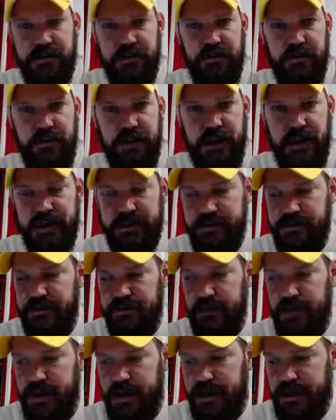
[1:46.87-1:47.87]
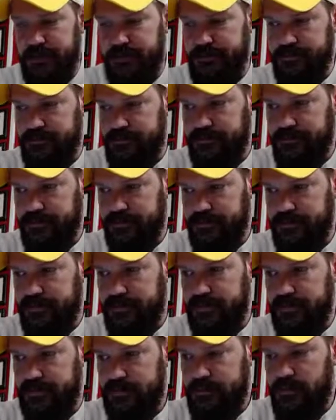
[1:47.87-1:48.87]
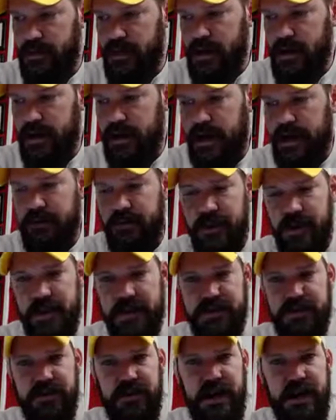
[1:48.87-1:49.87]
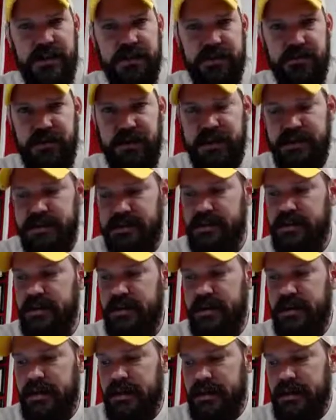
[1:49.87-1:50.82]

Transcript: a Zoom classroom meeting. I realize you guys are busy,